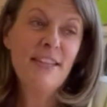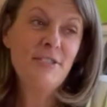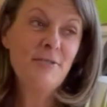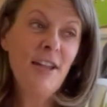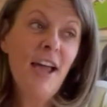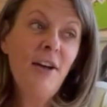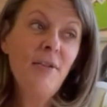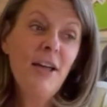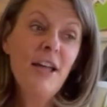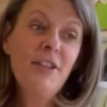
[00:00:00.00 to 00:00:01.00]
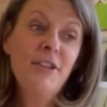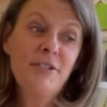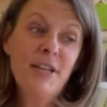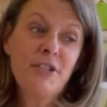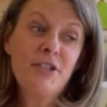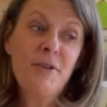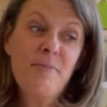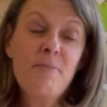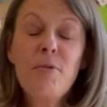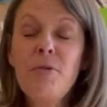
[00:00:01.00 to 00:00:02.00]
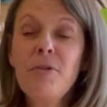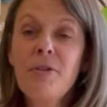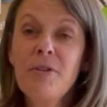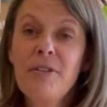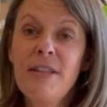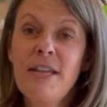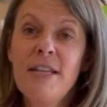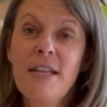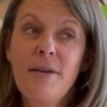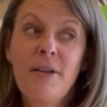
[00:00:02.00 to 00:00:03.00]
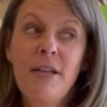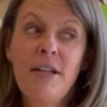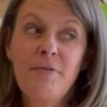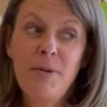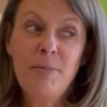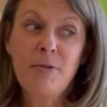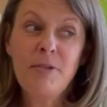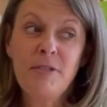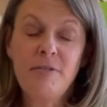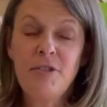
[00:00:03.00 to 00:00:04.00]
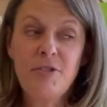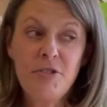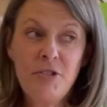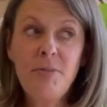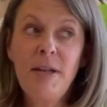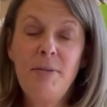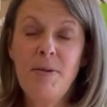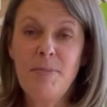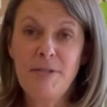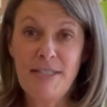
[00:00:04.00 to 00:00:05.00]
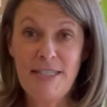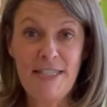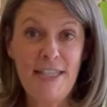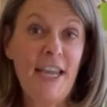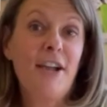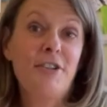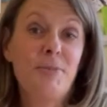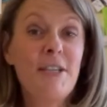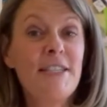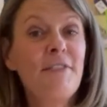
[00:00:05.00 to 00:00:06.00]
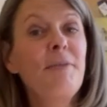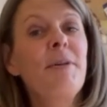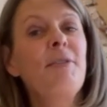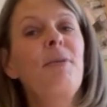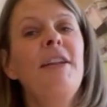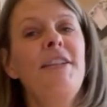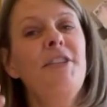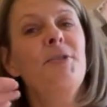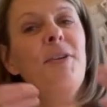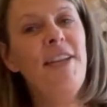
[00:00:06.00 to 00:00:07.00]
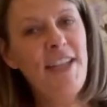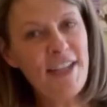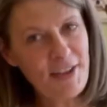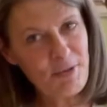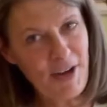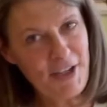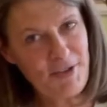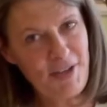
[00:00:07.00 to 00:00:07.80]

So now there's actually more than enough people. There's too many people to sit on the couch because everybody wanted to join in on the wine